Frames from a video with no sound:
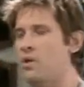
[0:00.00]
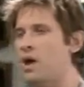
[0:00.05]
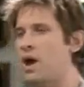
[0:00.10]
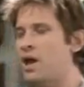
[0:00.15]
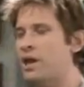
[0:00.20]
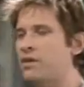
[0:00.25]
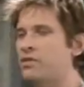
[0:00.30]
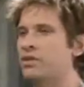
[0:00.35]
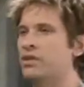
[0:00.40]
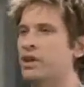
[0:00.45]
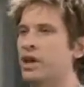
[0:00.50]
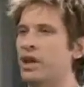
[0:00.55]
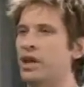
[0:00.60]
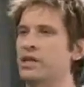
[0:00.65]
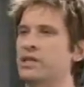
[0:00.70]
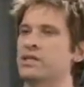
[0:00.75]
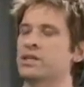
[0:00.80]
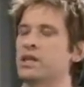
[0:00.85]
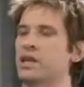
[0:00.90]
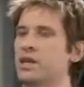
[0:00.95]
Well, I never thought
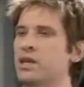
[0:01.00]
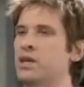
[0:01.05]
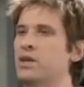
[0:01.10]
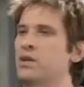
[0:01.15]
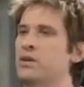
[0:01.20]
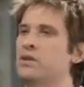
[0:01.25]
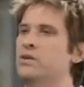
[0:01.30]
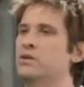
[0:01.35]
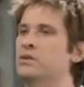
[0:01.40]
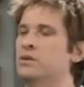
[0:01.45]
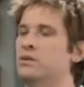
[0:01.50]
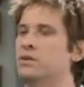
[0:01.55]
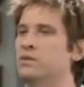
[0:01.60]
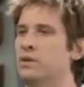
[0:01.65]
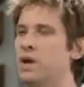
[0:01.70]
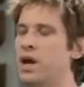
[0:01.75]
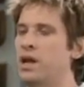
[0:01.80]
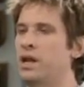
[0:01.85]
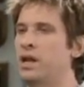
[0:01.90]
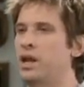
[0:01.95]
I'd see you
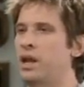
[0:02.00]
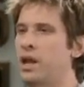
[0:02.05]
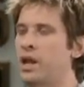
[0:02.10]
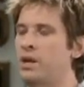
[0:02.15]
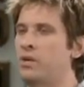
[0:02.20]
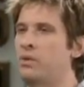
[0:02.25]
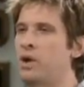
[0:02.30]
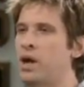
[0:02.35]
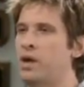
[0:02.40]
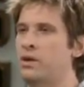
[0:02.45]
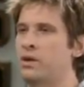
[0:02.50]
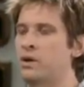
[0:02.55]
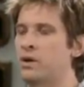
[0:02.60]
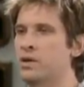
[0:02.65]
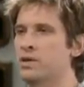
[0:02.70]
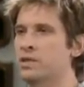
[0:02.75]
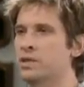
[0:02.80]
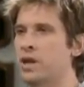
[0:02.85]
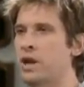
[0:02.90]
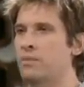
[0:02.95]
riding in on a white
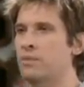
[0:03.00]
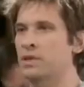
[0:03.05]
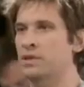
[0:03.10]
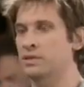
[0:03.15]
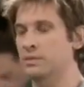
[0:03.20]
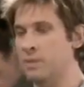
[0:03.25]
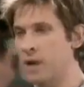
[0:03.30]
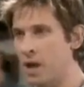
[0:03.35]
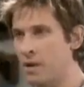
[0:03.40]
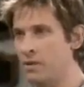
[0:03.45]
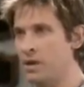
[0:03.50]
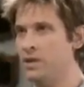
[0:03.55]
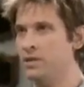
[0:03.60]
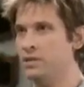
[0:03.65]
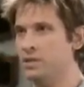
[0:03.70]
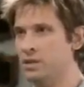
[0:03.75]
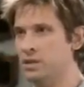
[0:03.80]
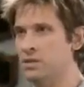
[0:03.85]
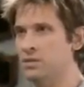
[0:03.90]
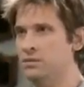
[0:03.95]
horse coming to my
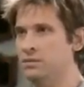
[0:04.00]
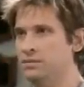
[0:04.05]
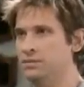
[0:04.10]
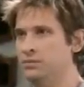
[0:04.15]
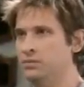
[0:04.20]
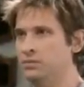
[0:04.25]
rescue.